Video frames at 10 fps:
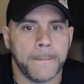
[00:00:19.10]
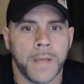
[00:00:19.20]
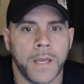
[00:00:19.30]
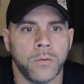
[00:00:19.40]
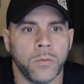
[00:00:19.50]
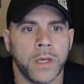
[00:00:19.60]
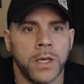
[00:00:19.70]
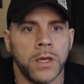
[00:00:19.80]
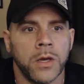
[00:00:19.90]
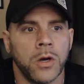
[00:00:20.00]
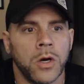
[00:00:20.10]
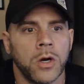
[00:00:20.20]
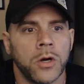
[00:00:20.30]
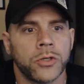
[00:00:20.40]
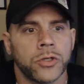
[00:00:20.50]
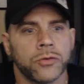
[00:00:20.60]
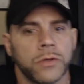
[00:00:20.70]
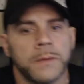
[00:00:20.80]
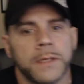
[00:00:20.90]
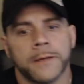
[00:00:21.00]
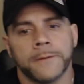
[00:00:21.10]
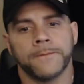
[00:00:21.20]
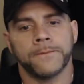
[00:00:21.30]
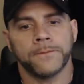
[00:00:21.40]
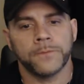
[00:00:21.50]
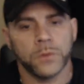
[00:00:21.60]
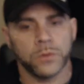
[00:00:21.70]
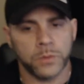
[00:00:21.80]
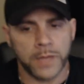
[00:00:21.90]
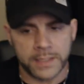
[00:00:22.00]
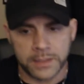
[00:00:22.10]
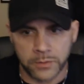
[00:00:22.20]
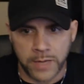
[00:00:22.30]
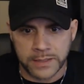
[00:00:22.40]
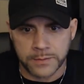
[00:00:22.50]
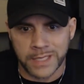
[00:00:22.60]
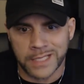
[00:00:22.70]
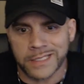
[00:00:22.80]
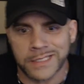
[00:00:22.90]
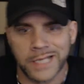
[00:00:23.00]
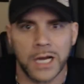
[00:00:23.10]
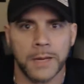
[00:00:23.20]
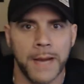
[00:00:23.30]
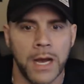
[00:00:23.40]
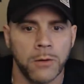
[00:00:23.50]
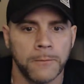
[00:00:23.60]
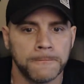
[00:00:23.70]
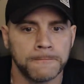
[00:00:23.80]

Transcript: and we are streaming. So we got we got some things to talk about.